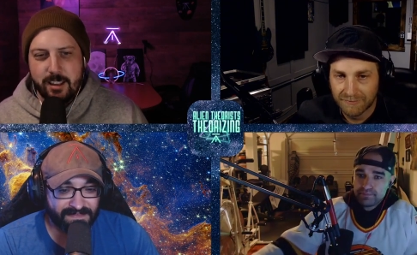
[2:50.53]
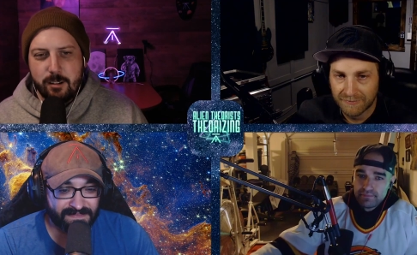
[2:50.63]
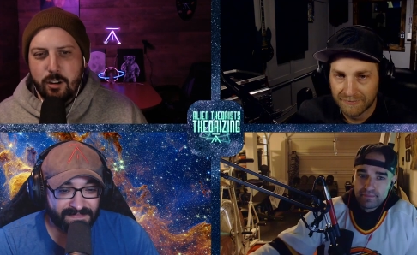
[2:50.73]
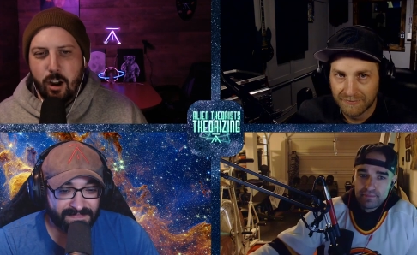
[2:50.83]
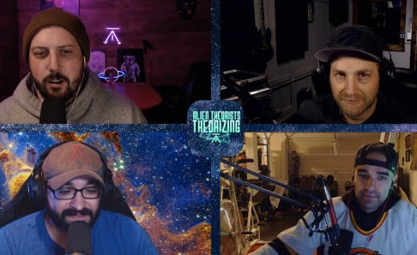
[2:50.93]

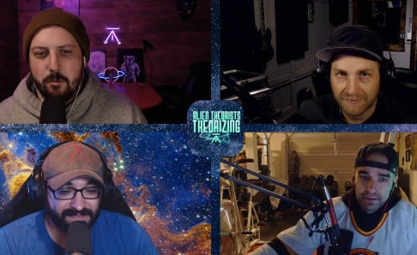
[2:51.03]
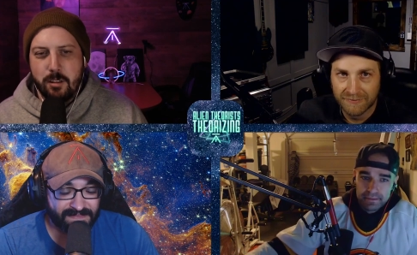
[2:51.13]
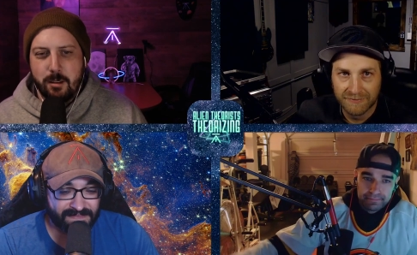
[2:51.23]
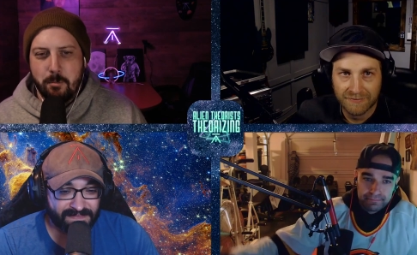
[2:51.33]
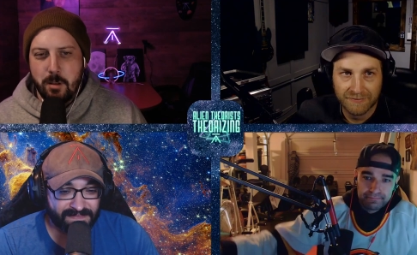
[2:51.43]
Speaker 1: Like, you're
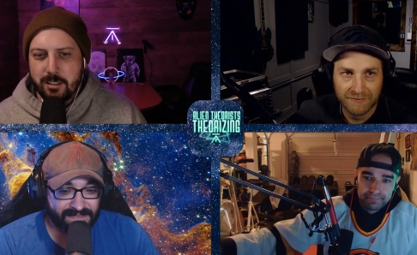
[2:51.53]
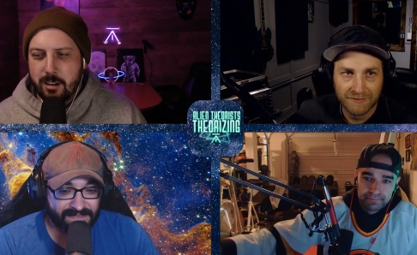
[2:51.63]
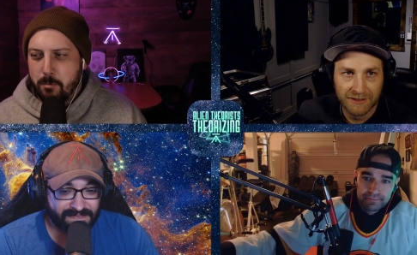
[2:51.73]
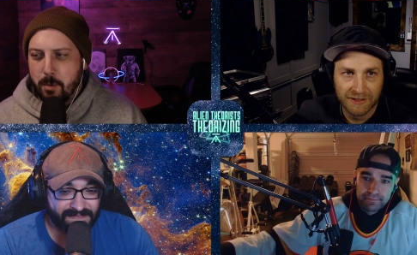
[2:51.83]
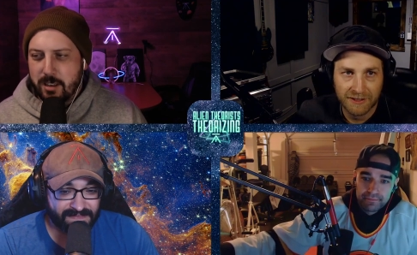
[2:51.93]
talking with like
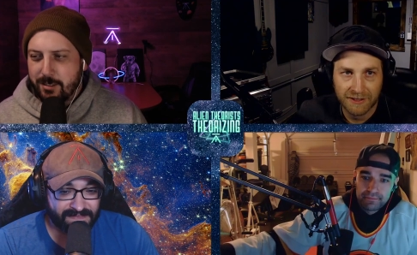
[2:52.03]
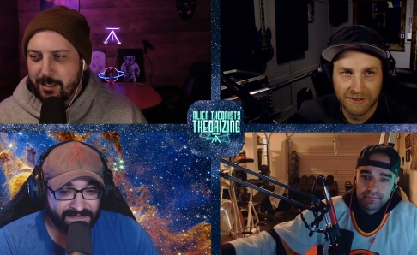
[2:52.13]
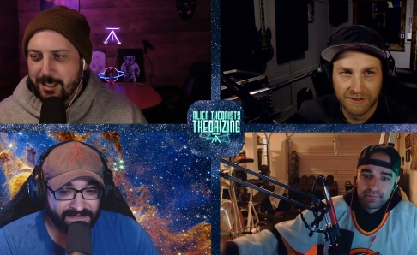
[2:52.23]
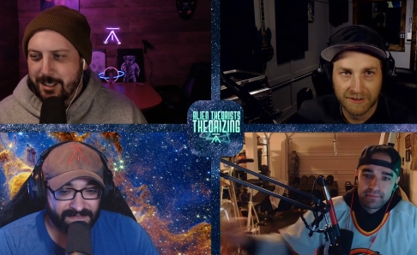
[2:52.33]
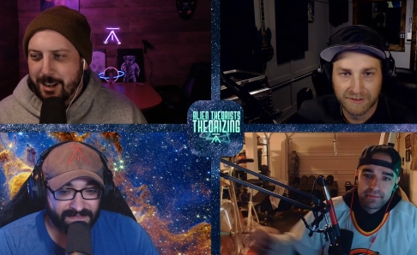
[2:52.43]
military
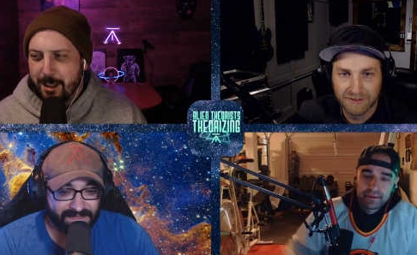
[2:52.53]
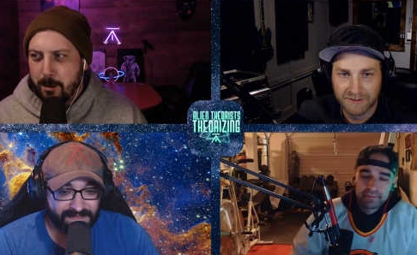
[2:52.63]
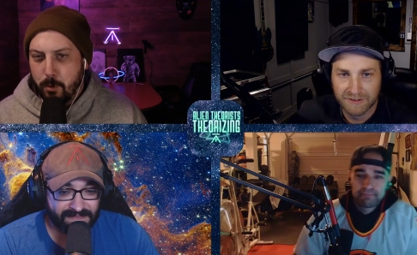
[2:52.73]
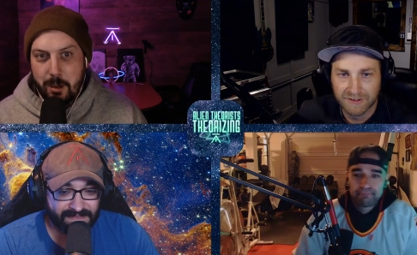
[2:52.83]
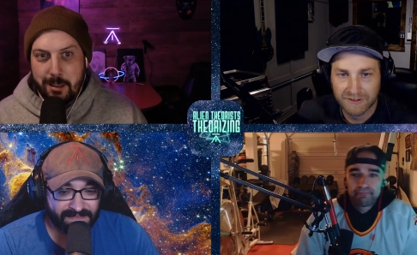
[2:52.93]
base officials that
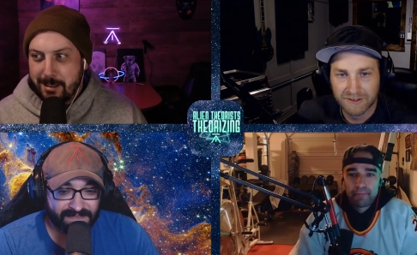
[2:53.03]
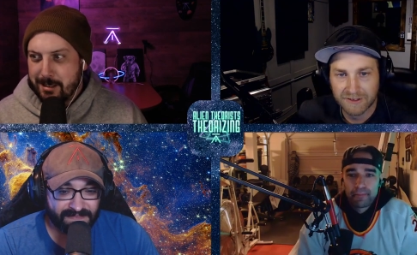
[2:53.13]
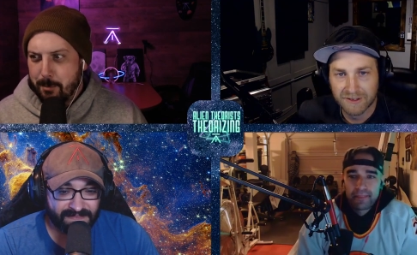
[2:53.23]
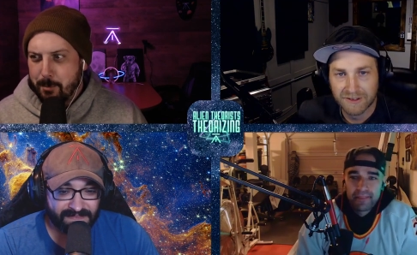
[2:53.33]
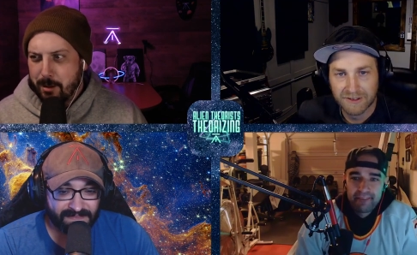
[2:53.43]
are like bringing
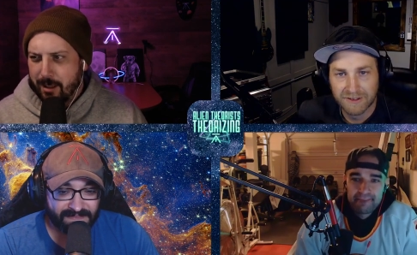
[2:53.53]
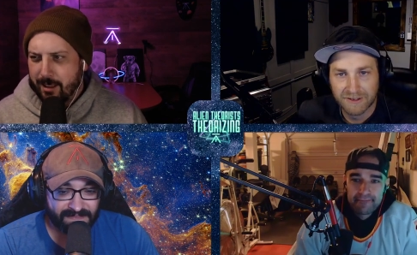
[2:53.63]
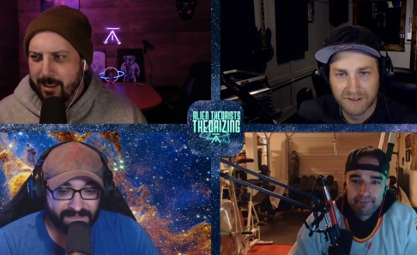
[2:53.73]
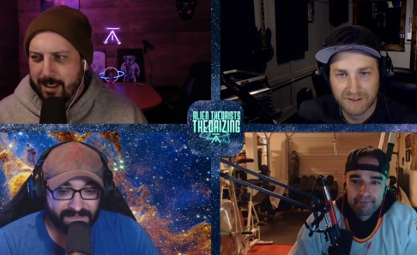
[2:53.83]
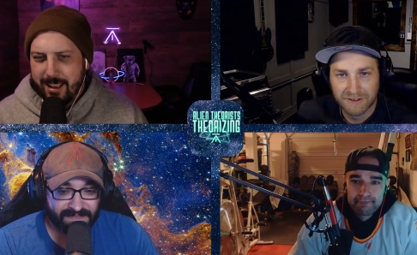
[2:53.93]
this up. You're
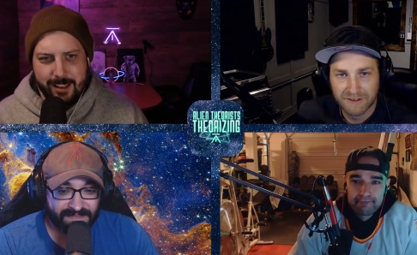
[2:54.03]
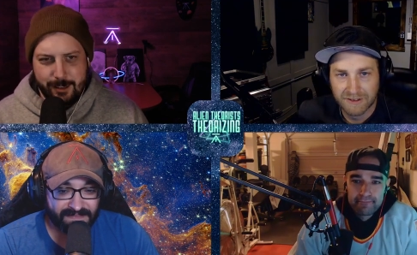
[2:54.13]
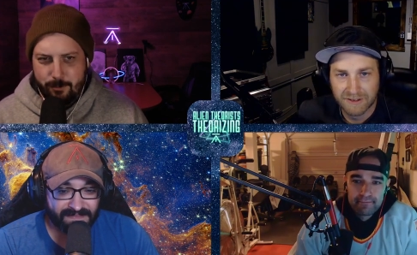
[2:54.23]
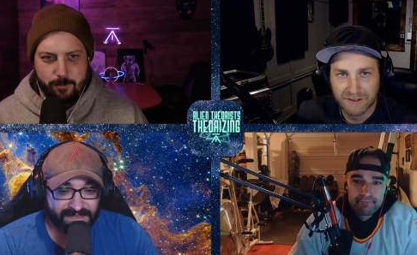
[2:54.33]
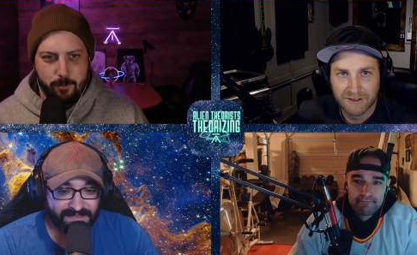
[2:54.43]
like,
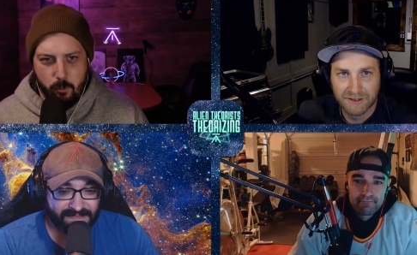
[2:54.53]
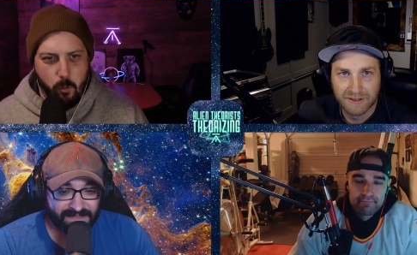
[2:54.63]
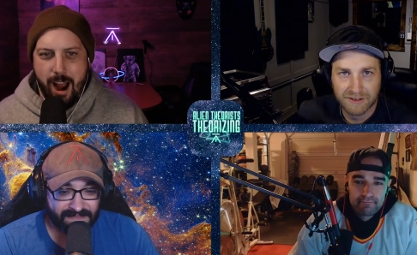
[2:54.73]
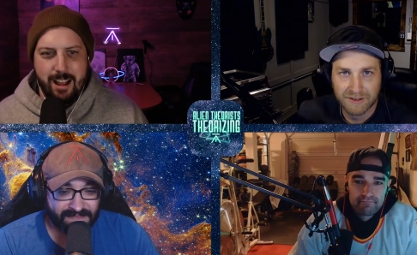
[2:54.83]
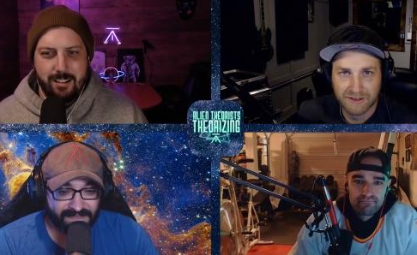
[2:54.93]
it's
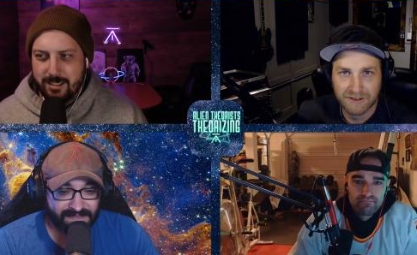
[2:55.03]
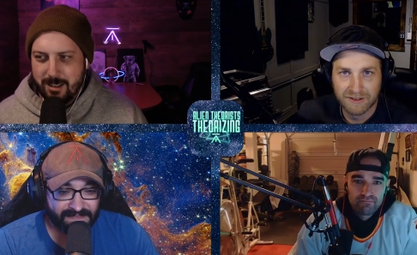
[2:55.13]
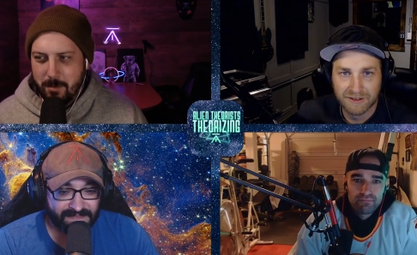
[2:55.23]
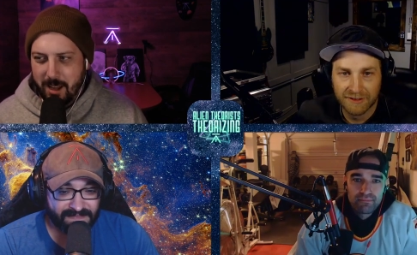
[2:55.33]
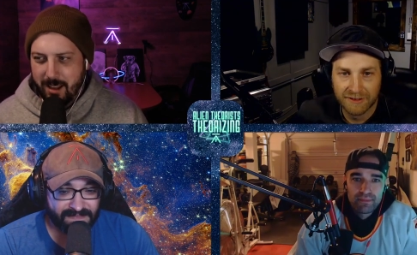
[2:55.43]

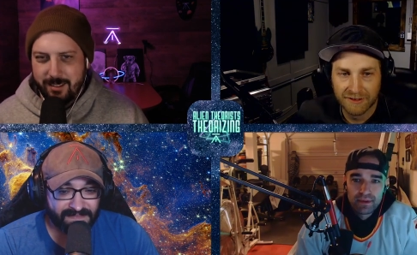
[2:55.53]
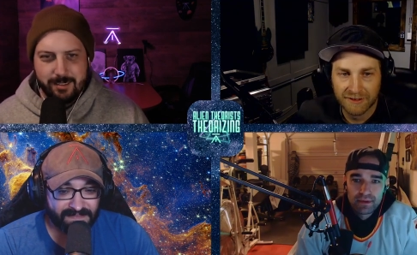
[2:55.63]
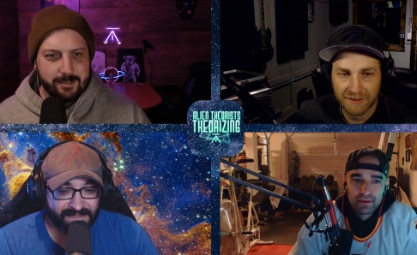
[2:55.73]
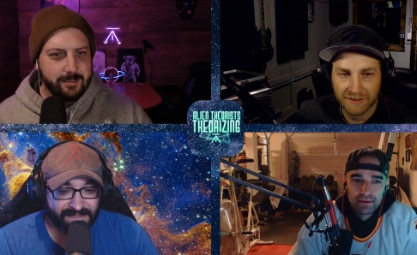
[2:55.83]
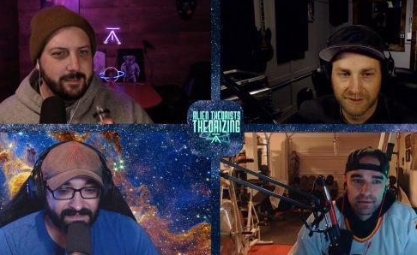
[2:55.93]
Speaker 2: wild to me.
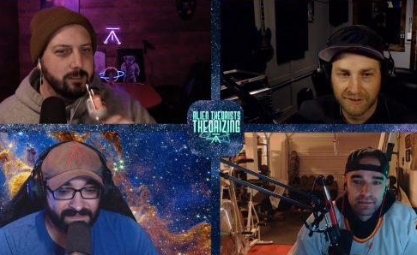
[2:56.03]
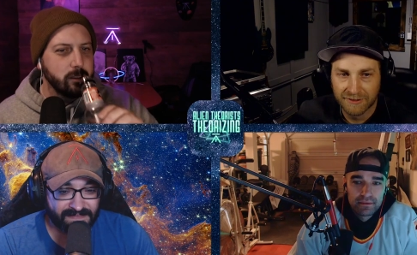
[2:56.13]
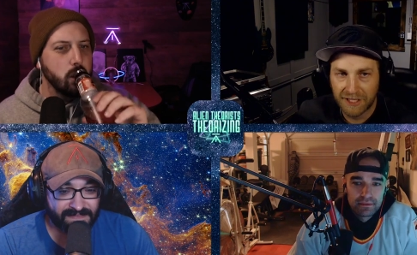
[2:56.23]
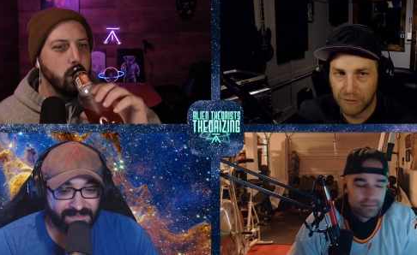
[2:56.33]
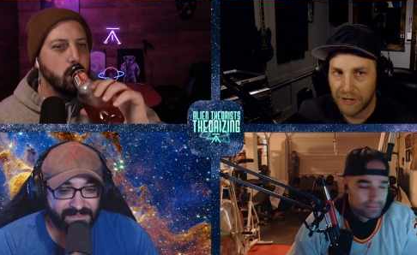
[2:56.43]

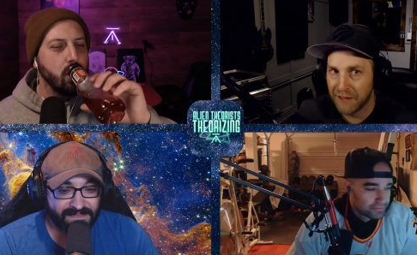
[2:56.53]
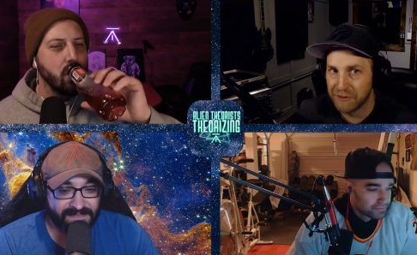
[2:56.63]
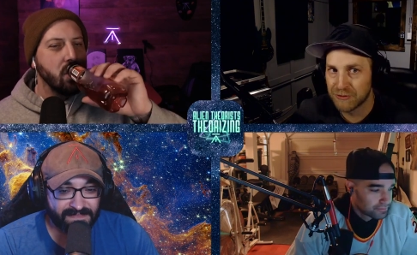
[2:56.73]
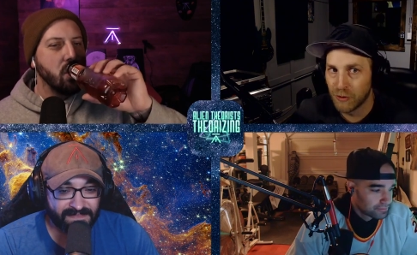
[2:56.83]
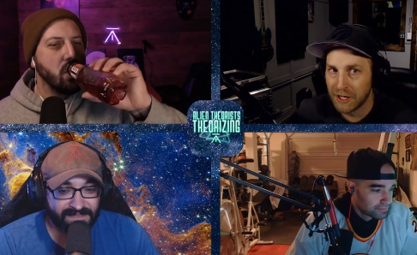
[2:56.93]
Yeah, we had
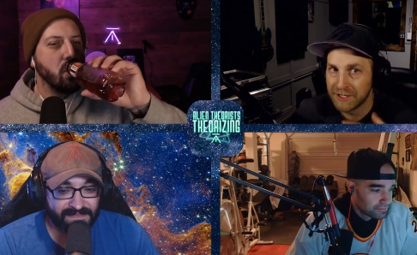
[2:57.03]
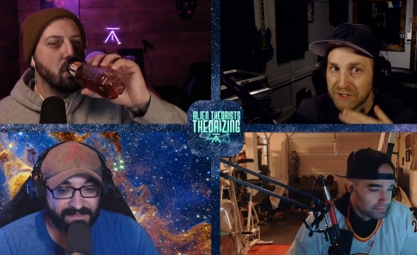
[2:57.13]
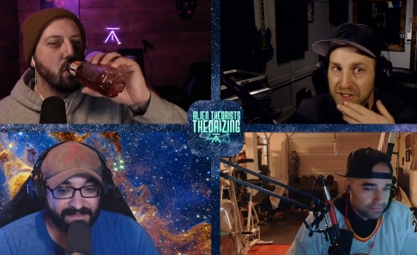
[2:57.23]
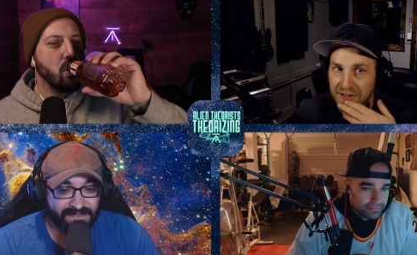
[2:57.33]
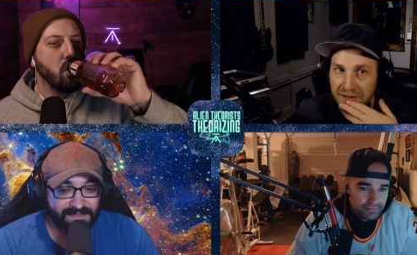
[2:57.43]
this one
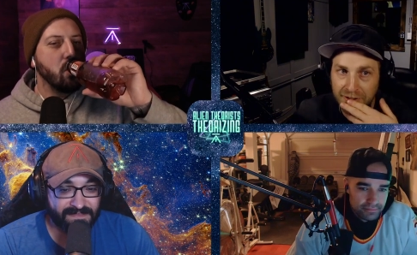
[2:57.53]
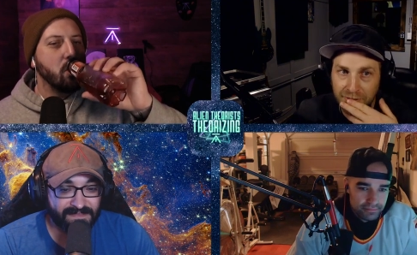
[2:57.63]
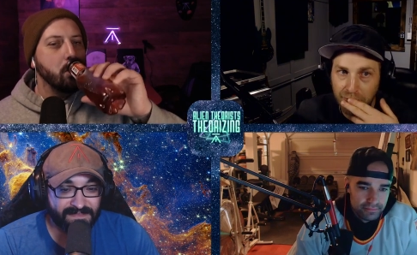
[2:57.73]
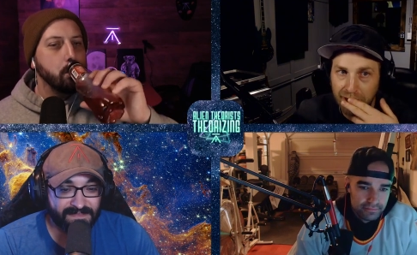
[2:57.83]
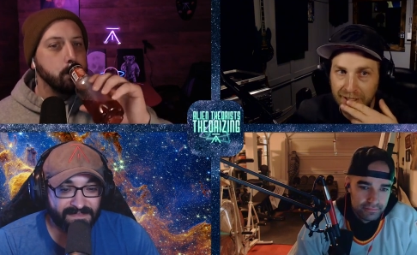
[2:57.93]
incident, you
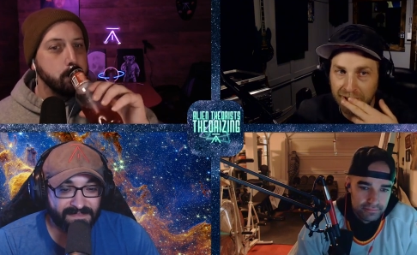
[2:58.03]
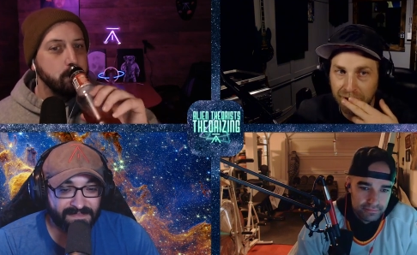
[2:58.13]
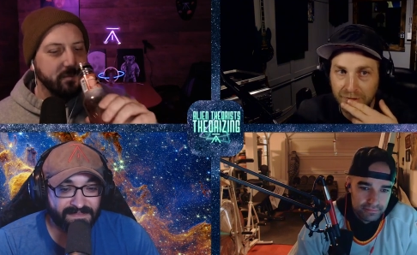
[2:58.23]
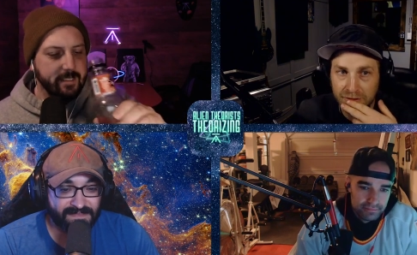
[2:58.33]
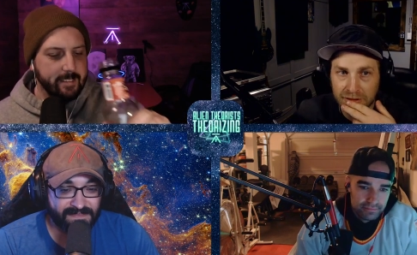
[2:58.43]
know, back
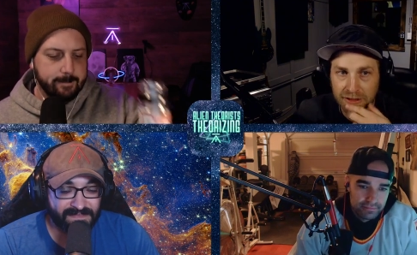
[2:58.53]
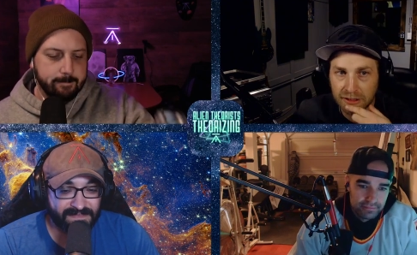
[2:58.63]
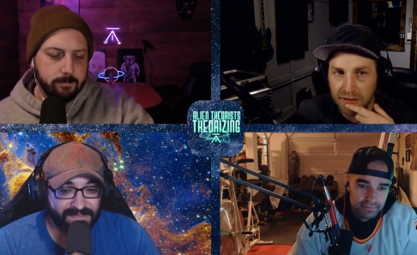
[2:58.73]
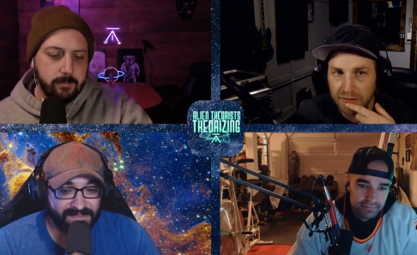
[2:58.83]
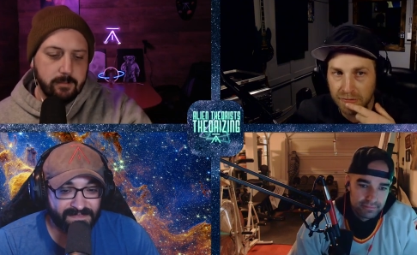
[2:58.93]
here, and uh,